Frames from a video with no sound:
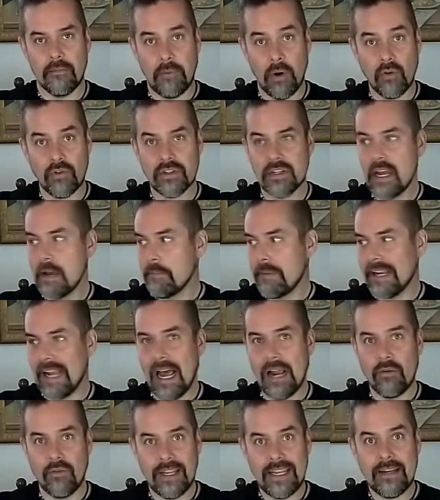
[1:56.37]
pots, but
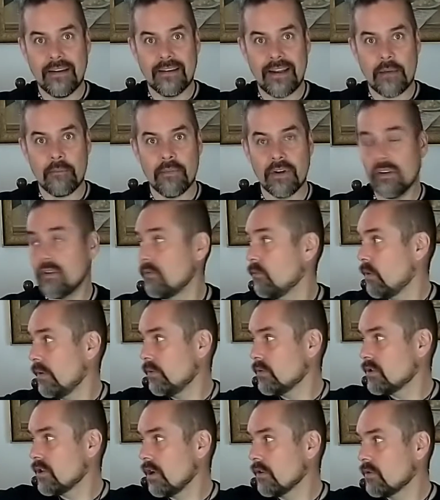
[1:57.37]
I need them
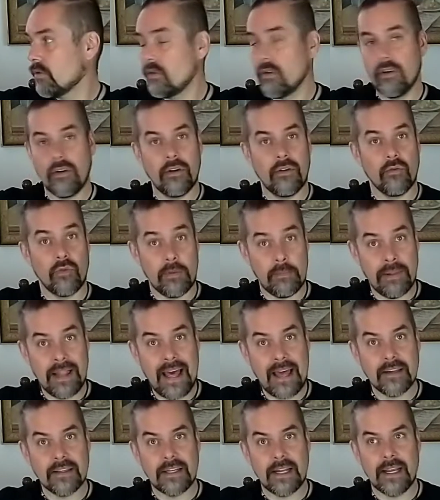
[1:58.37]
when we start
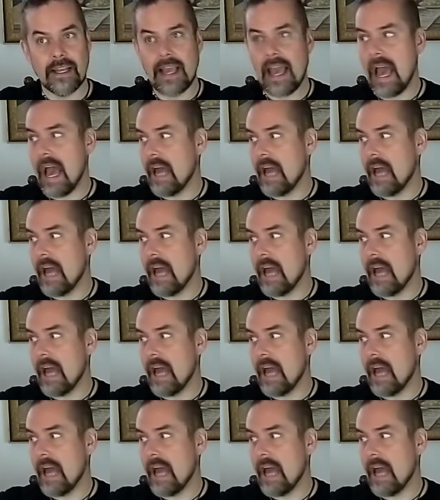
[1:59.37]
replanting,